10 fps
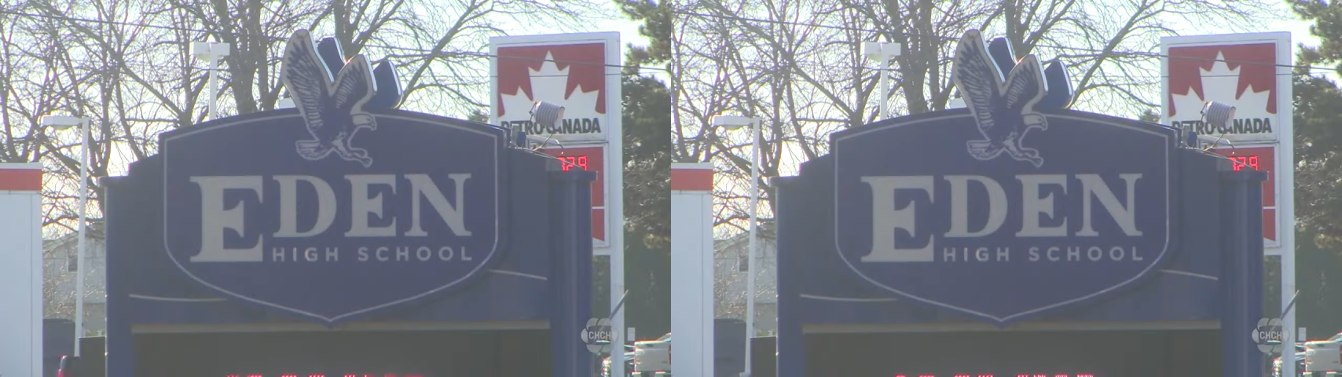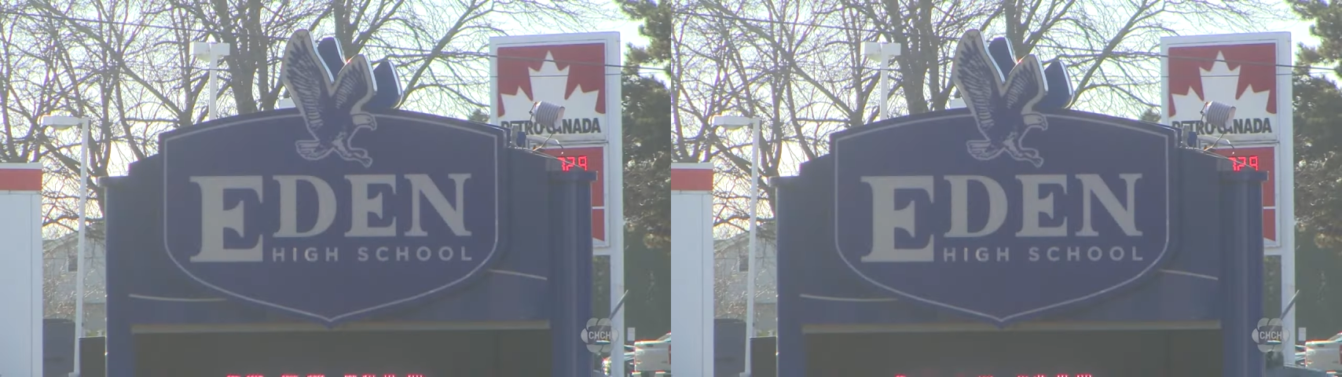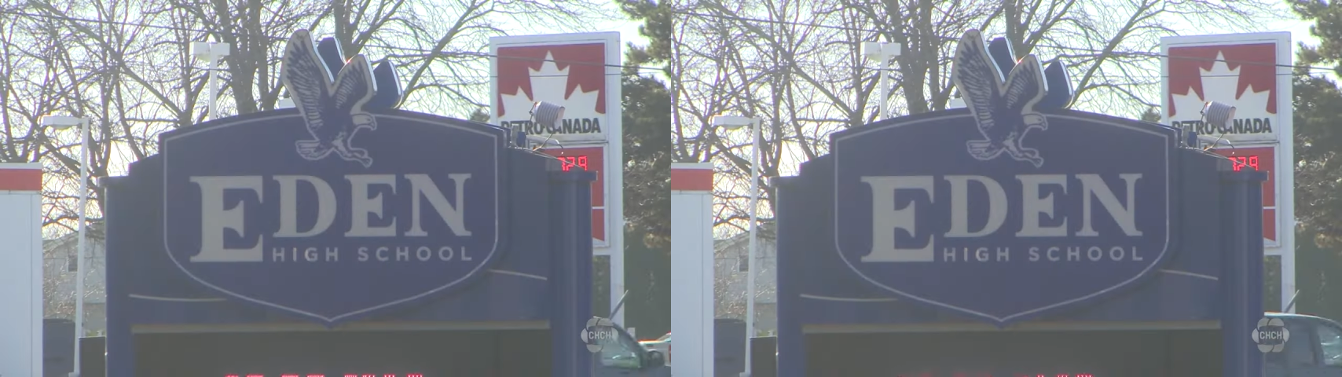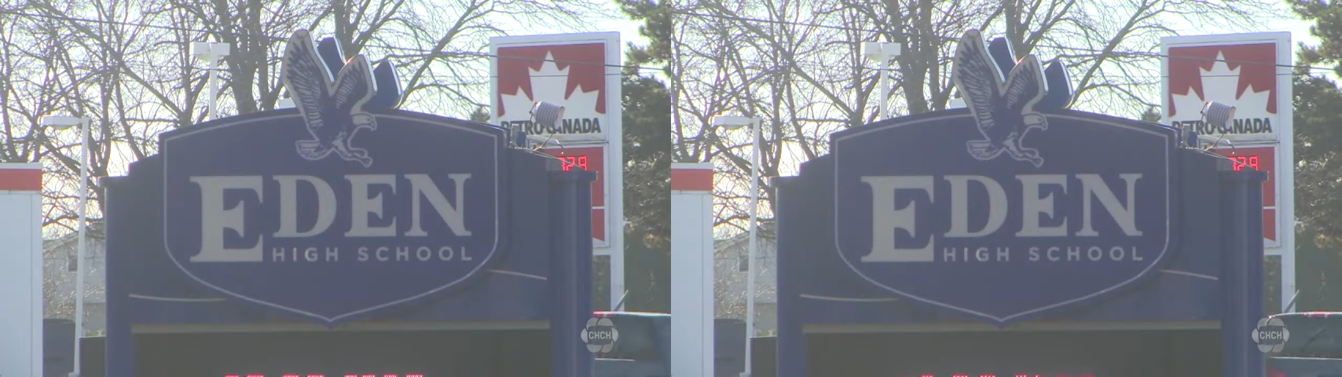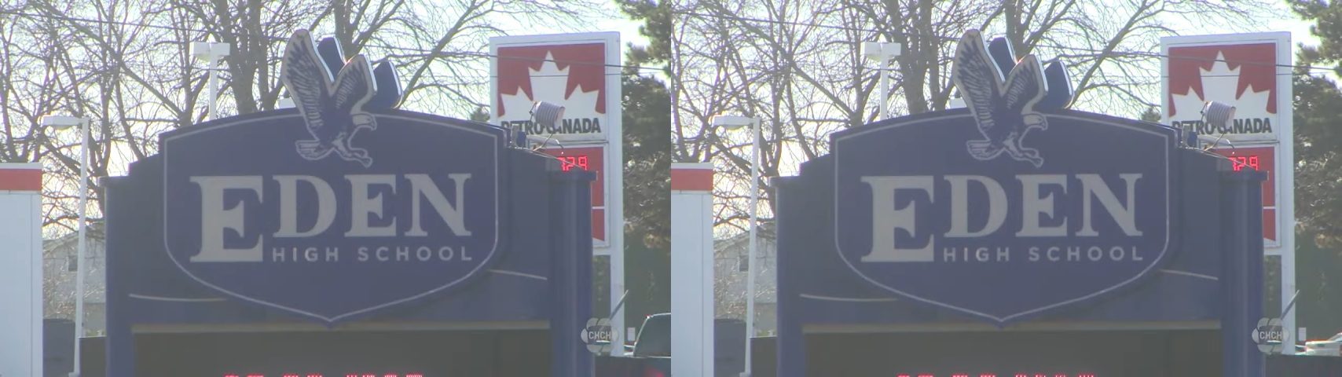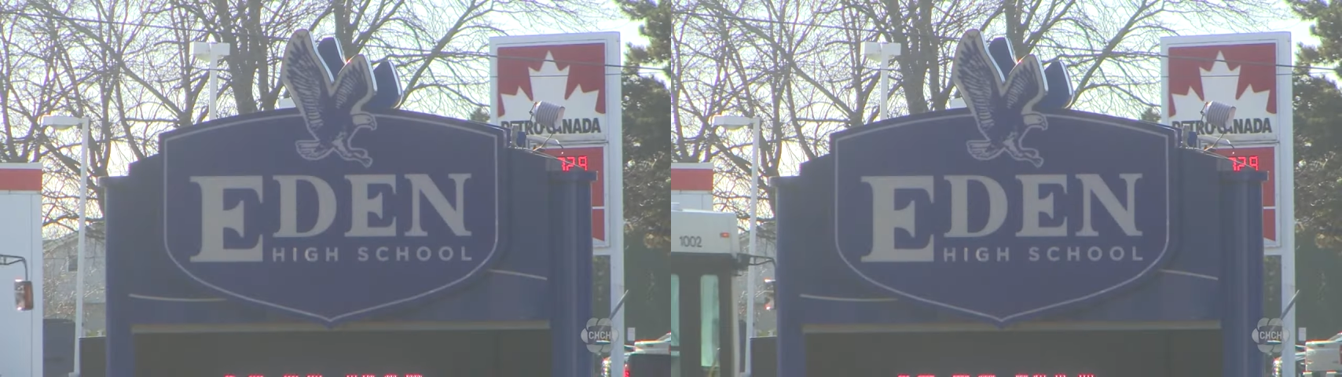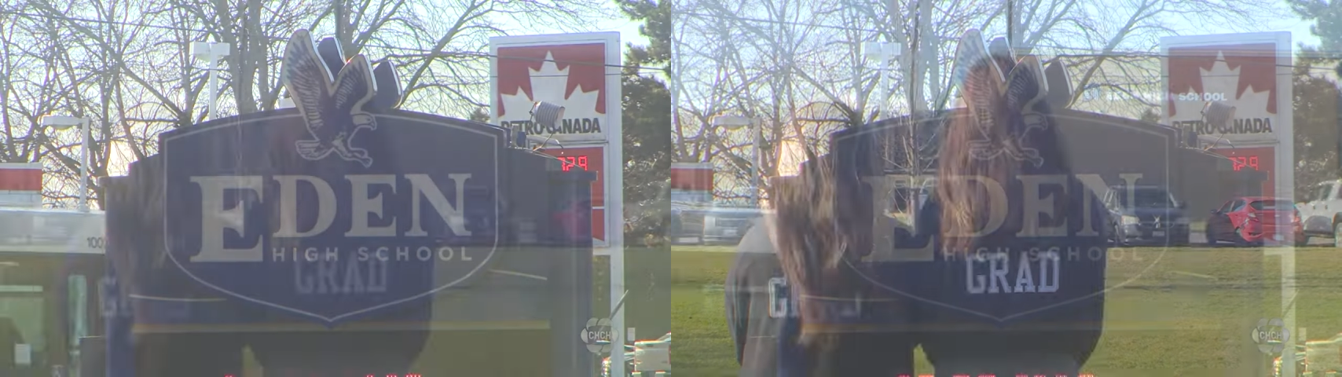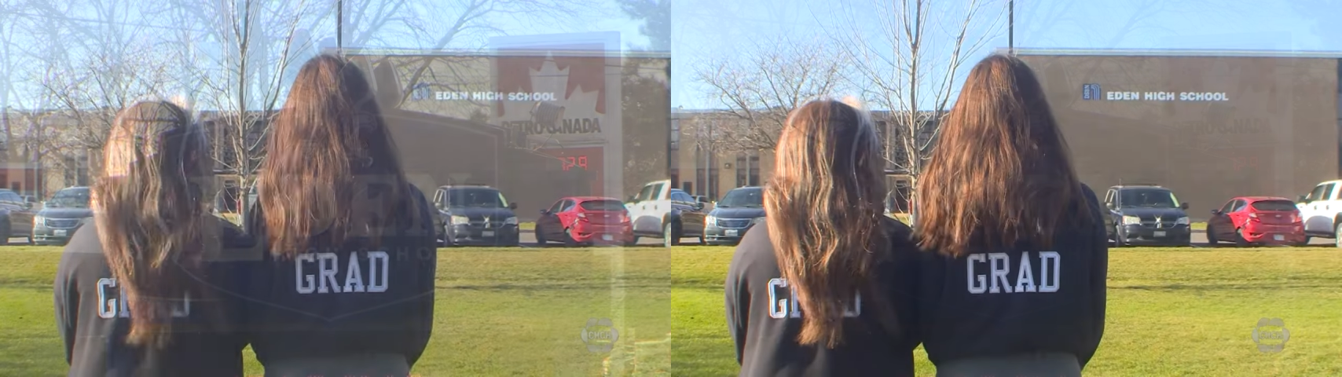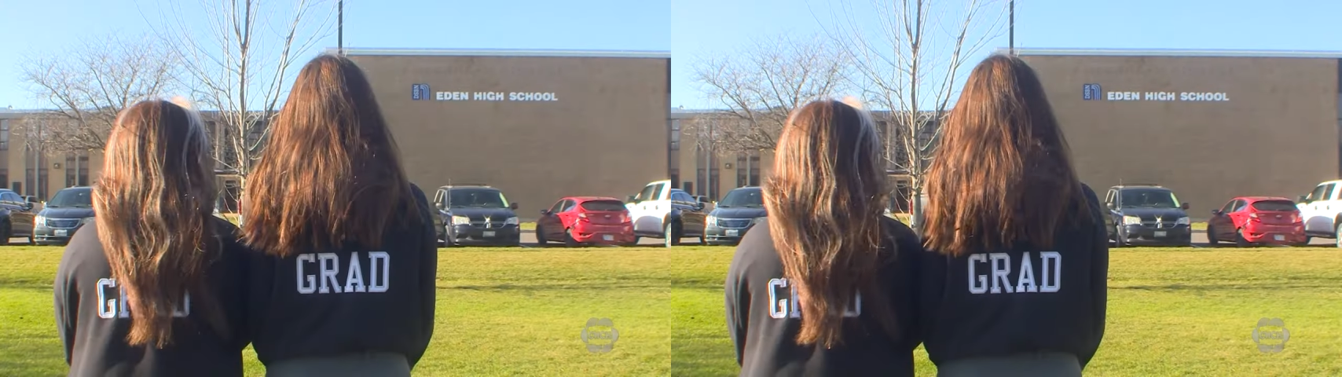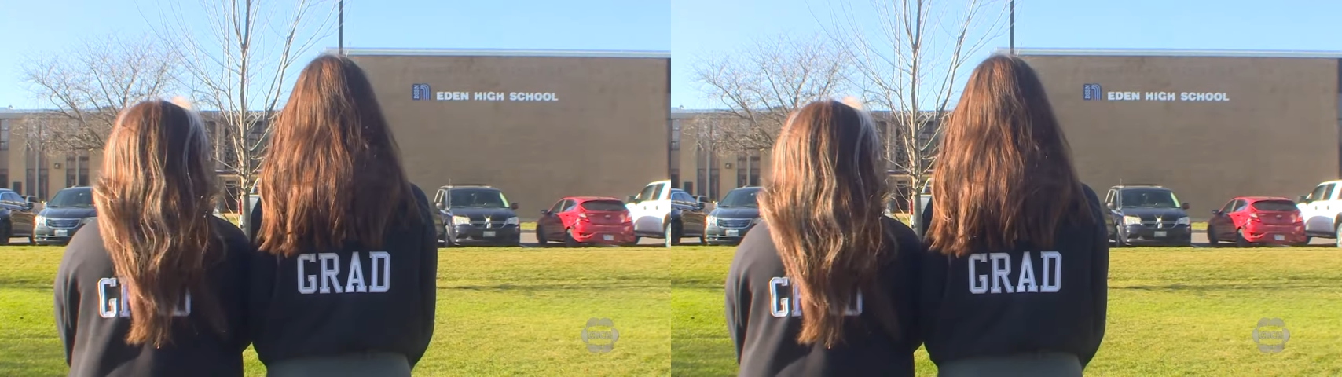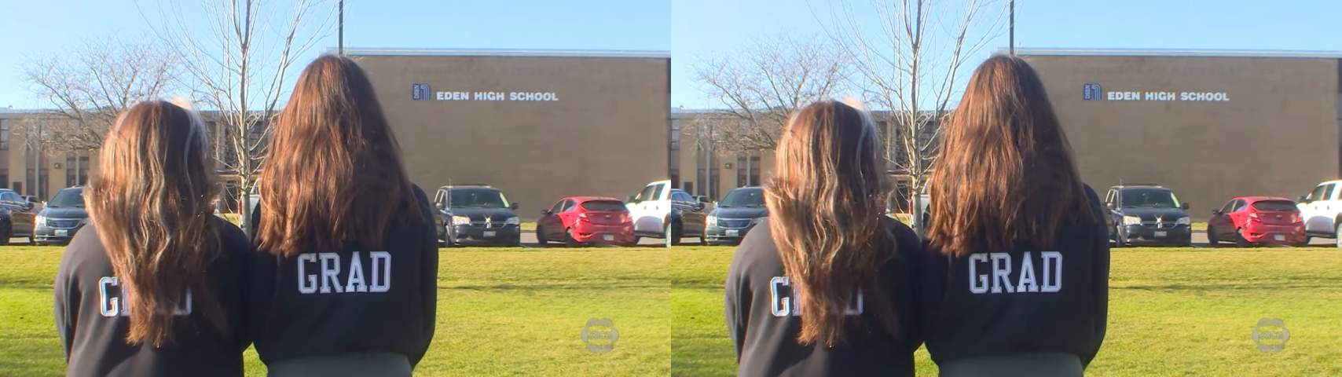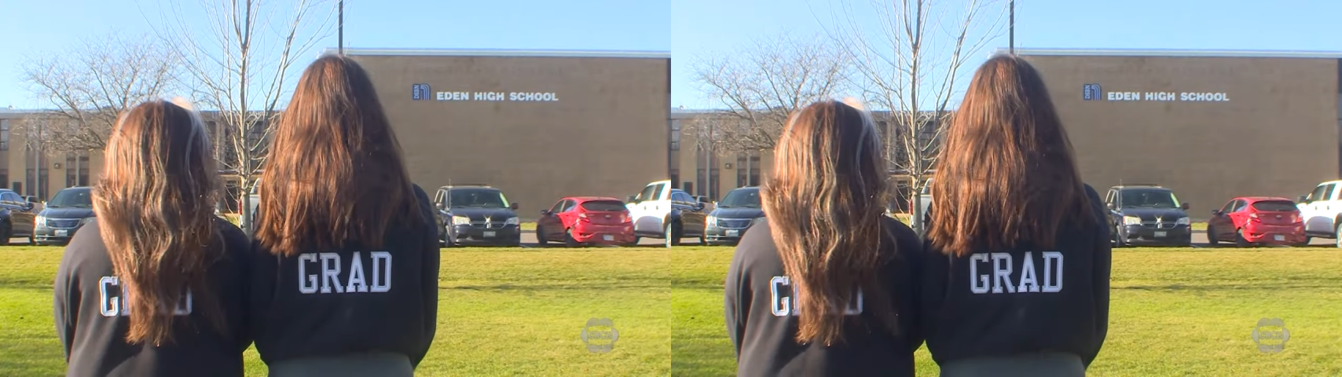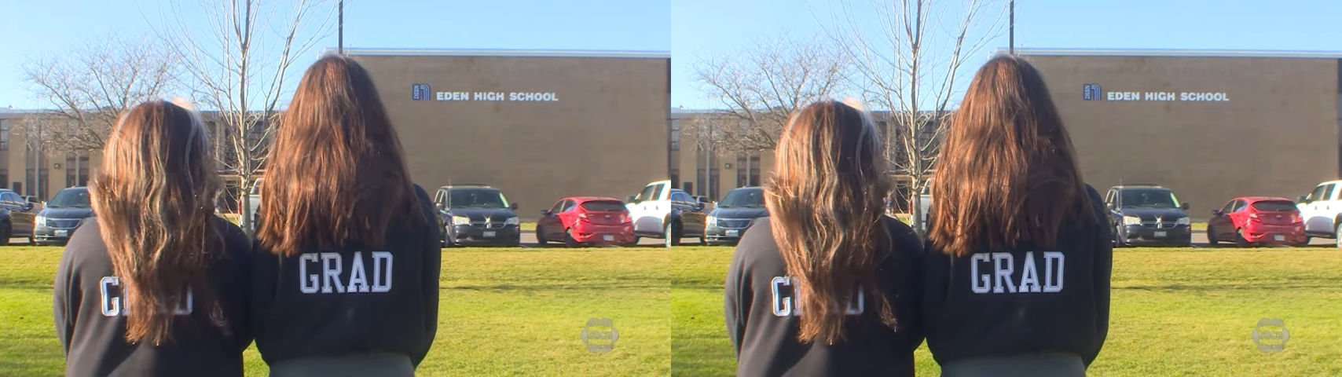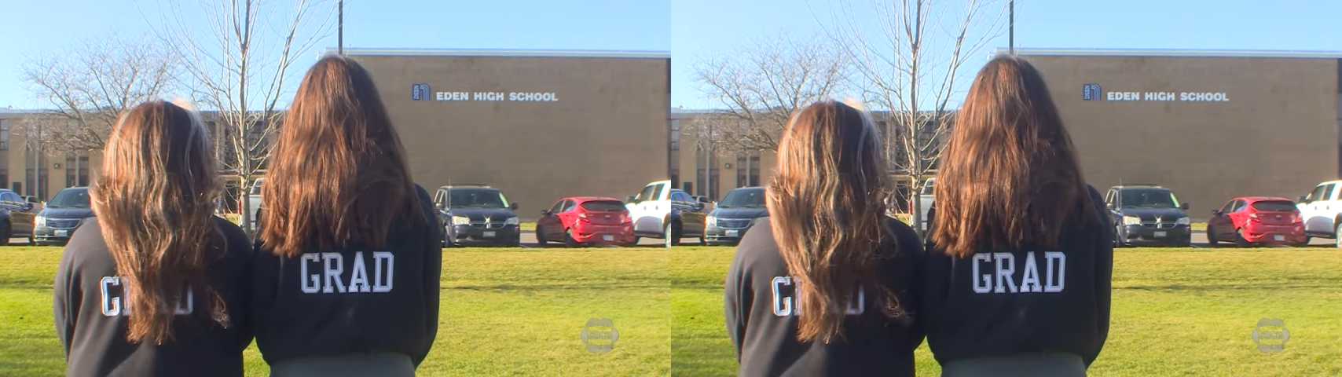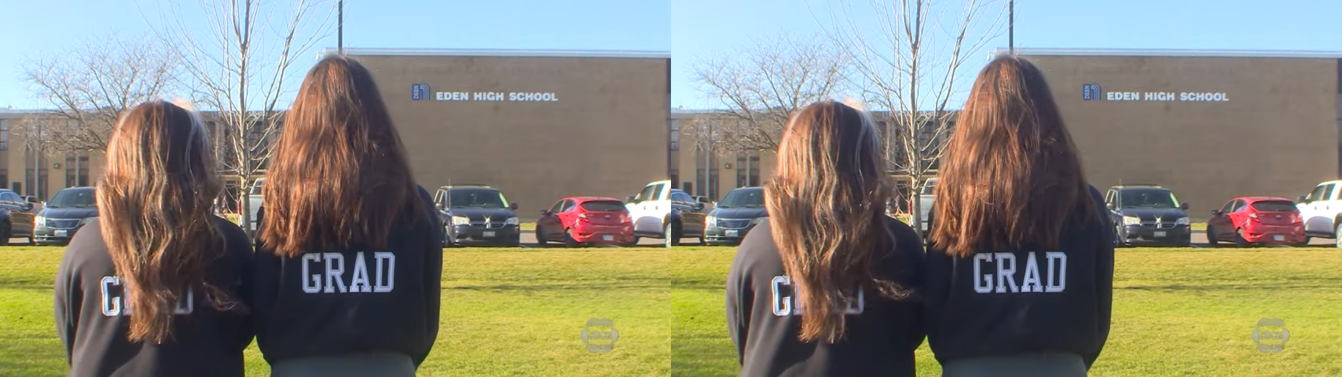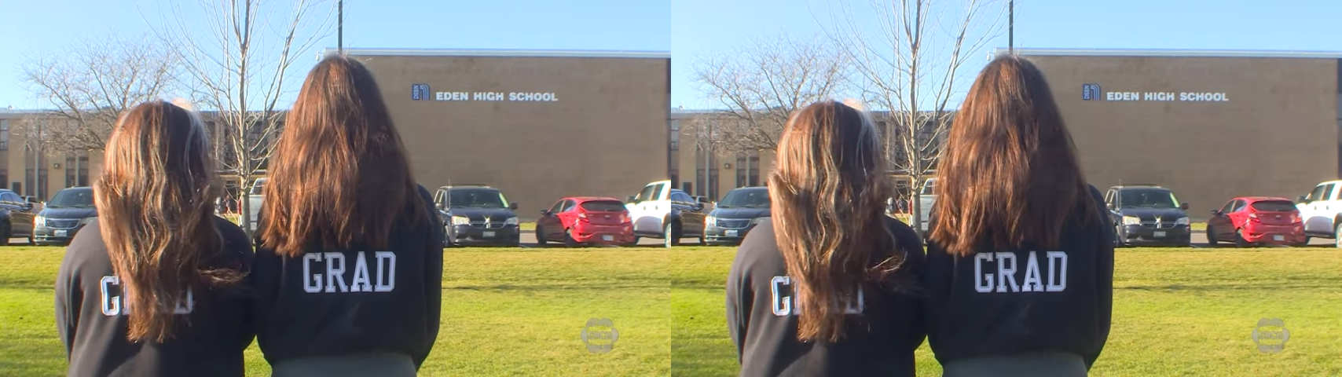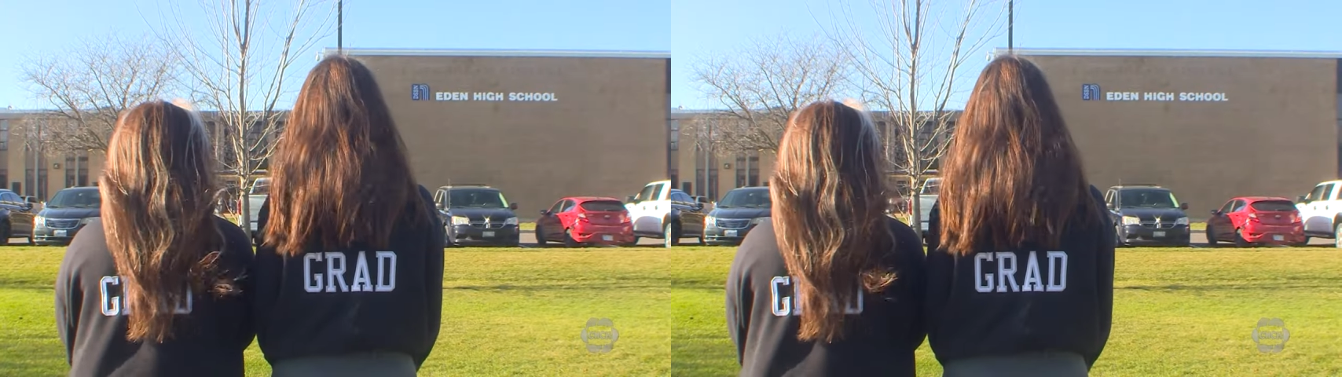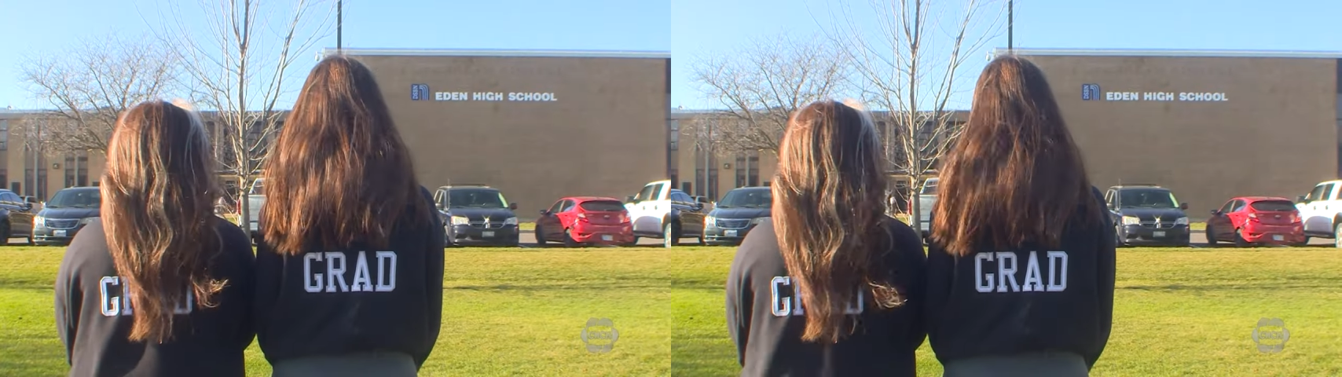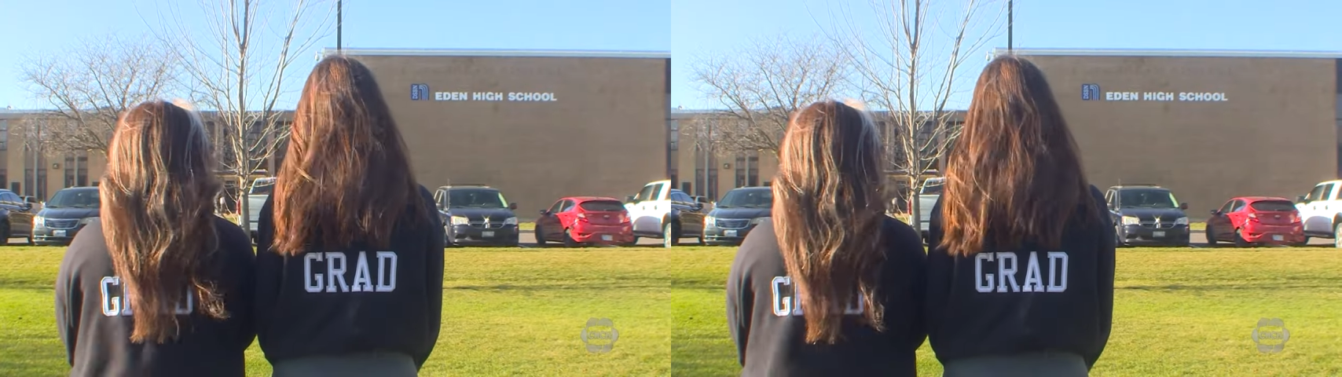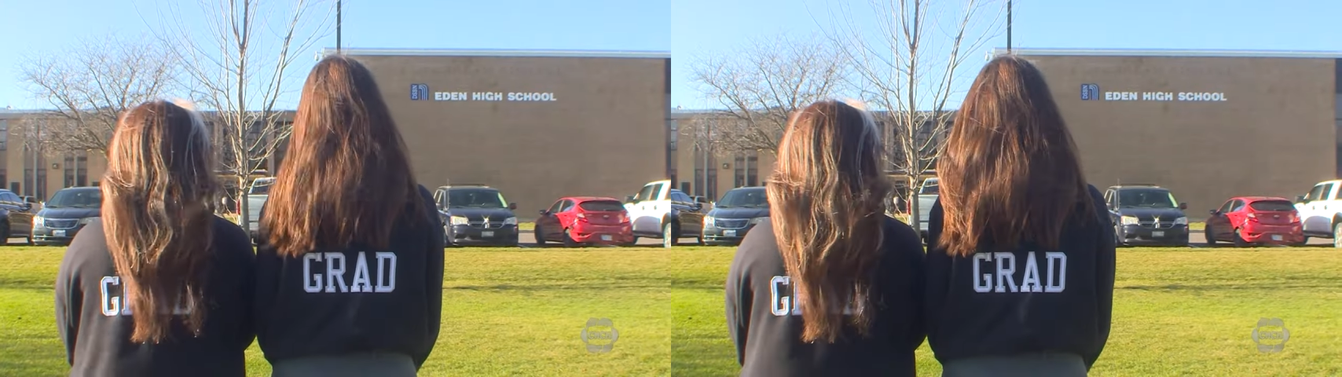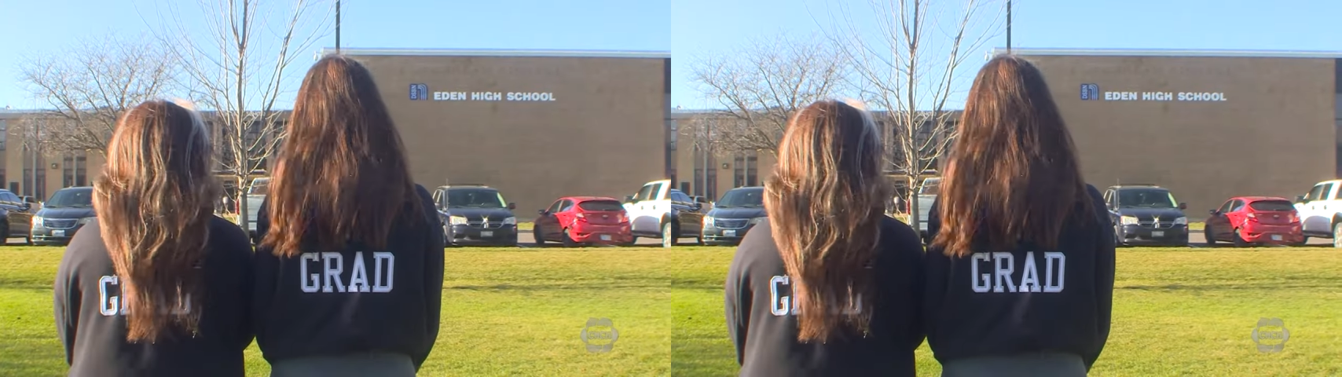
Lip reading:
No face is visible, so there are no lips to read.